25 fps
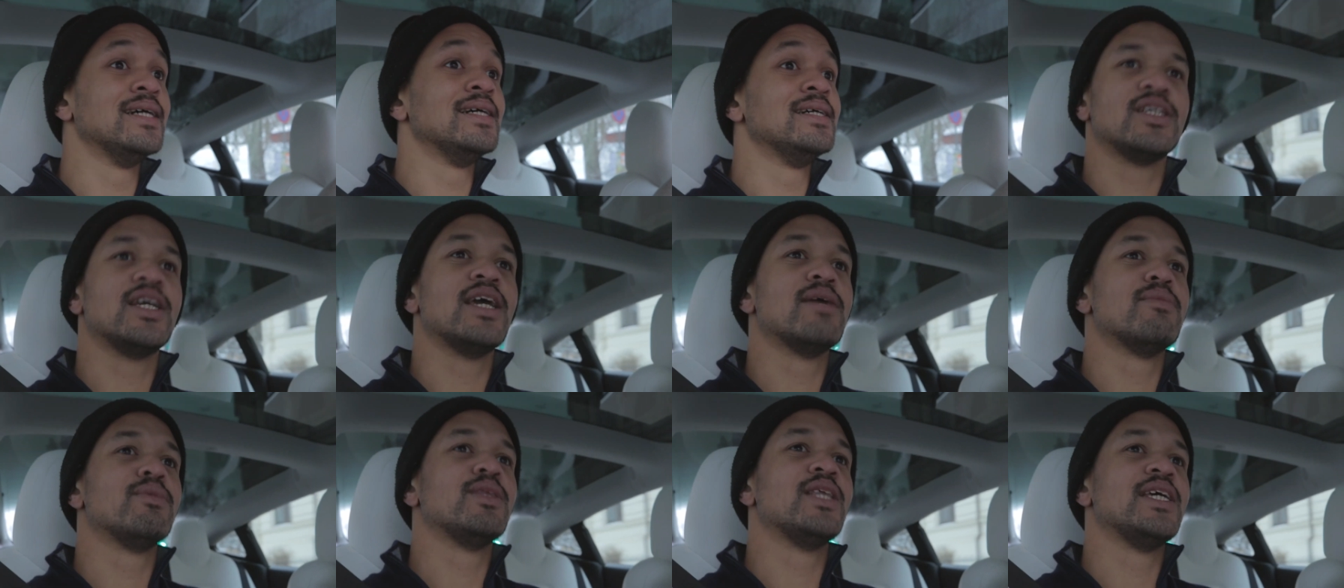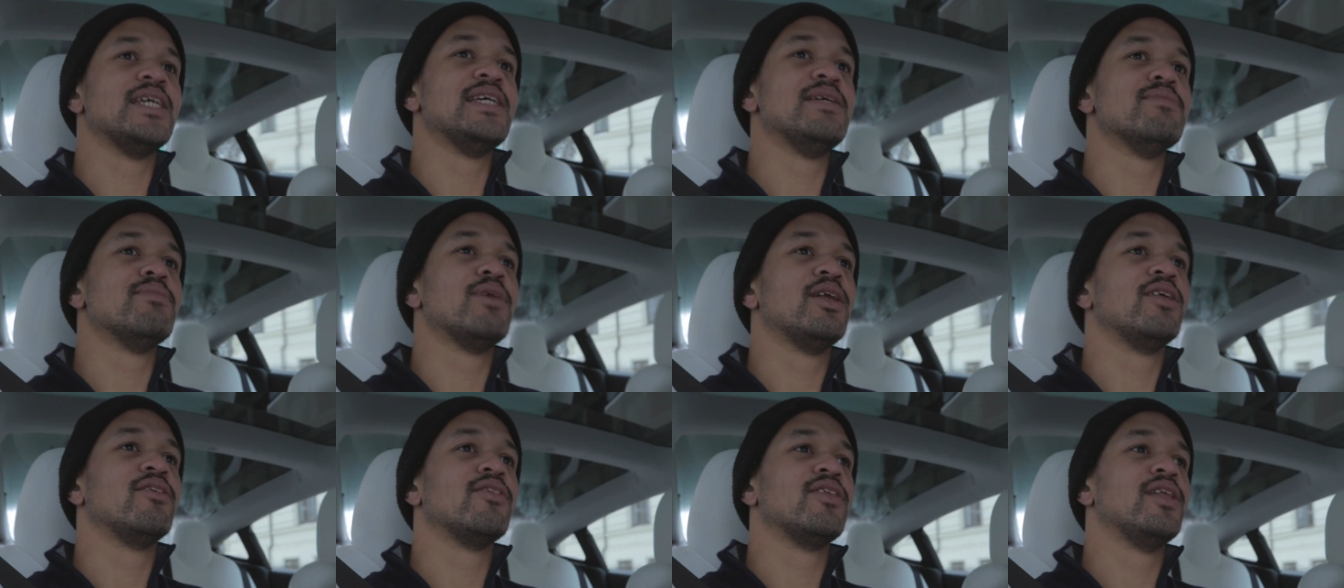She gave me the
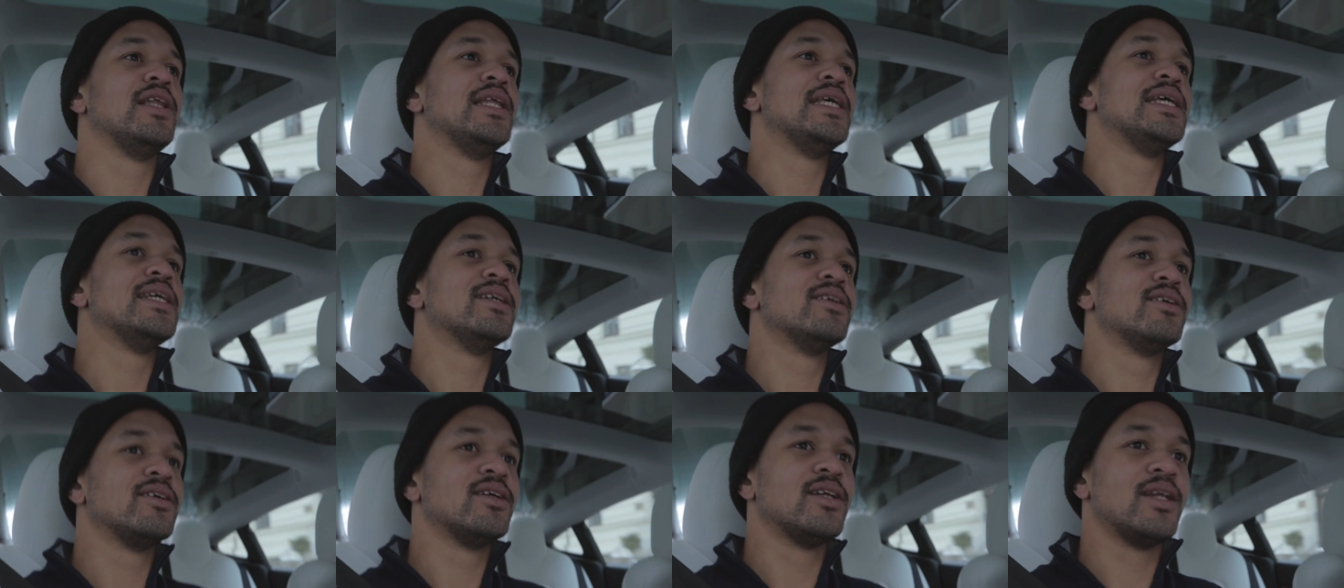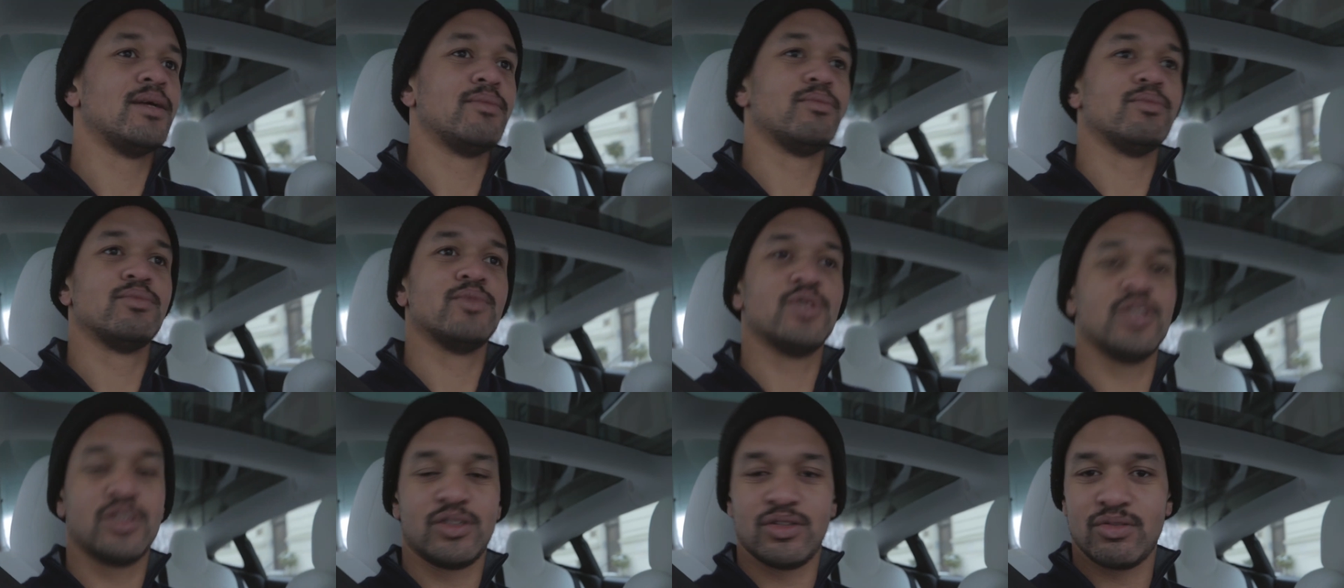email of the leader, and
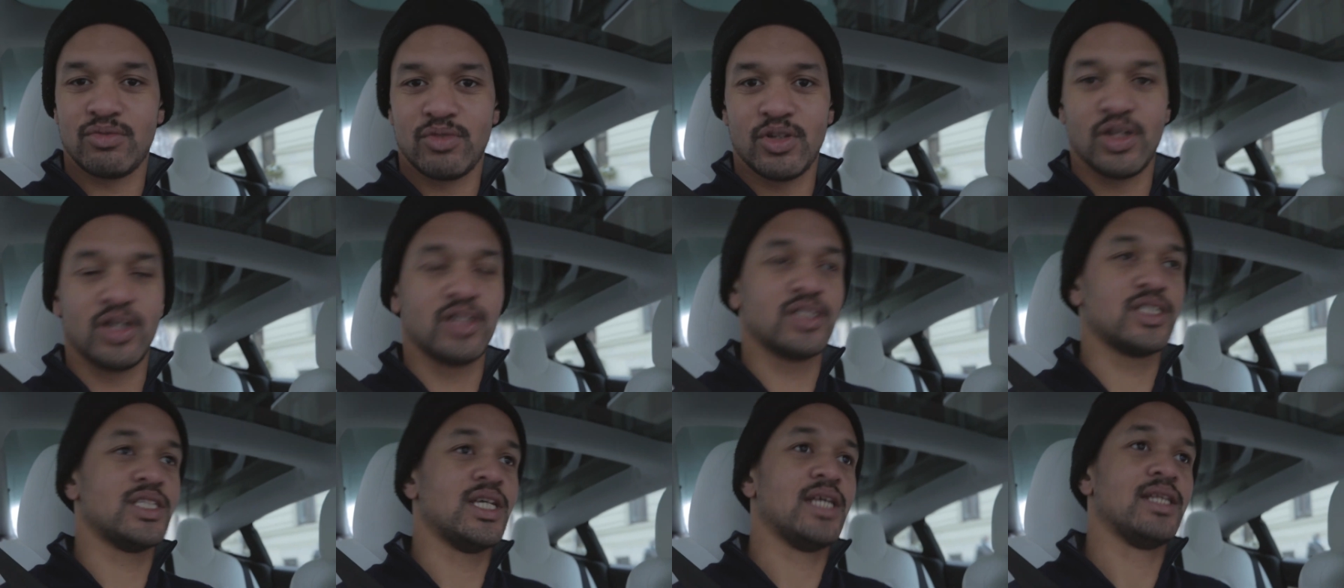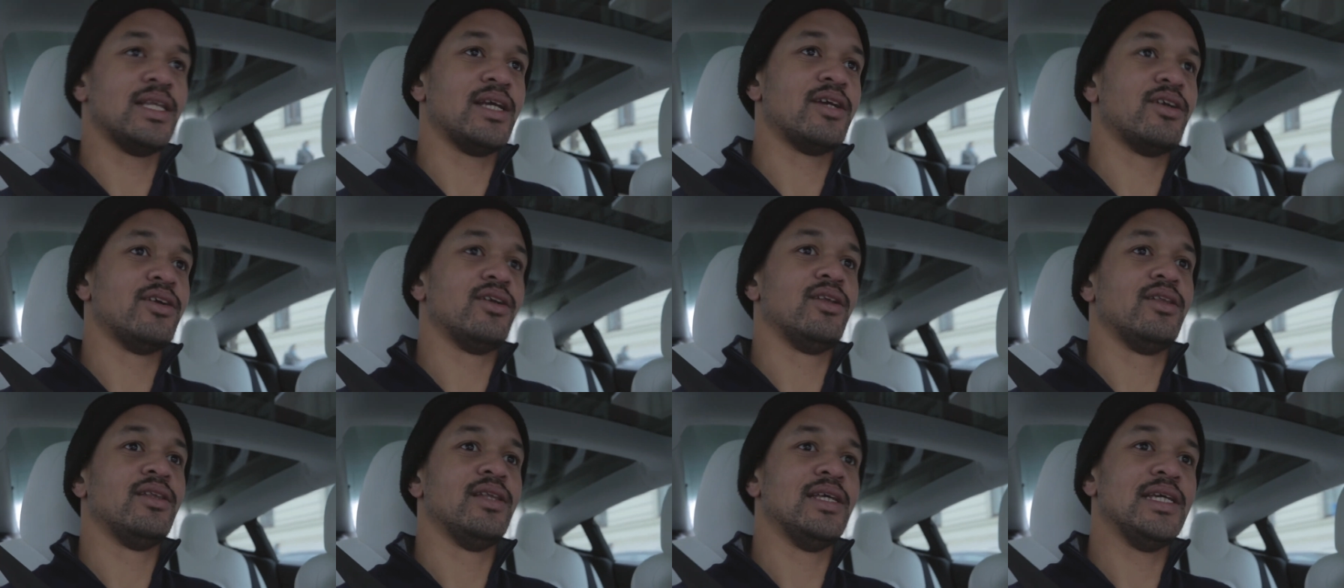I'm just gonna send her
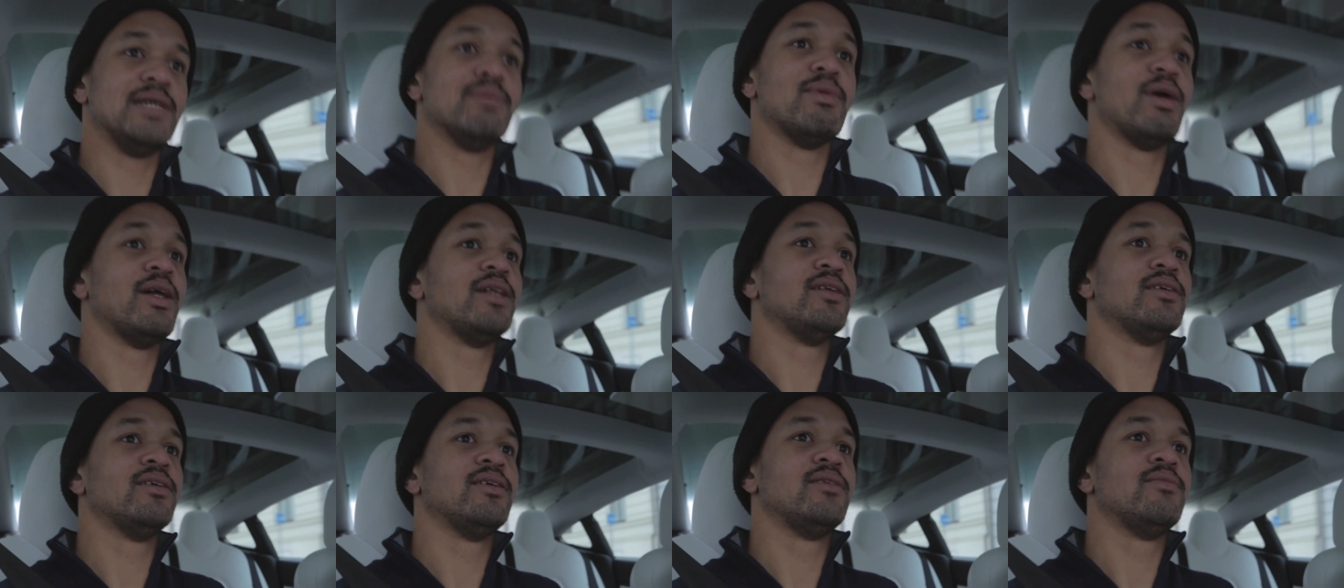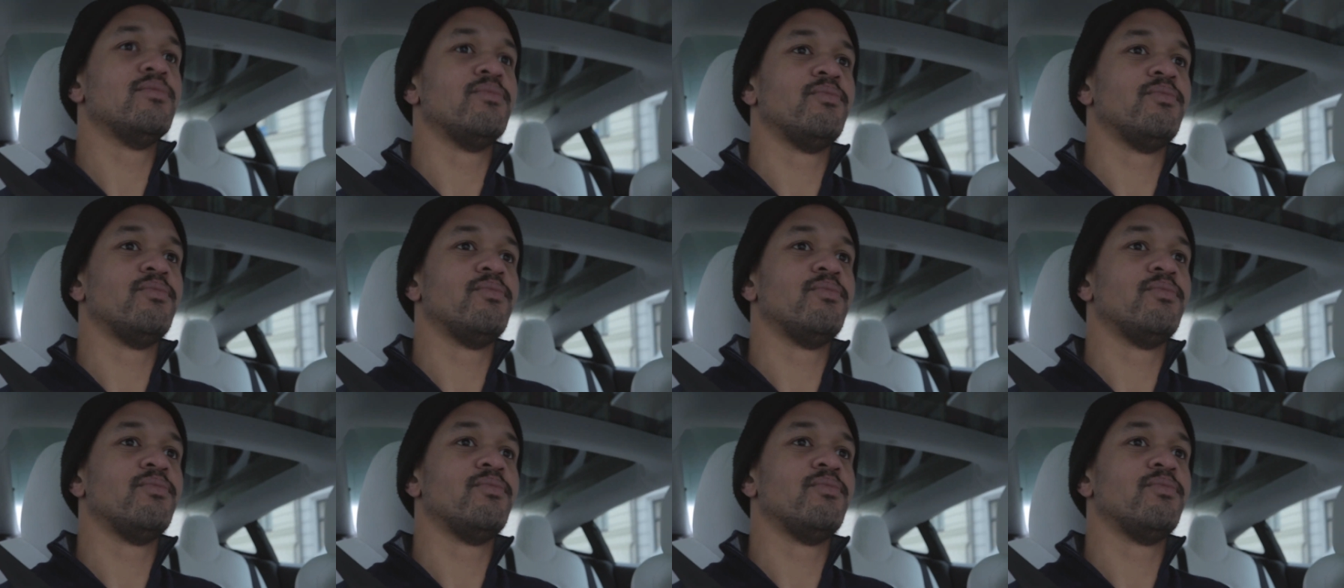an email.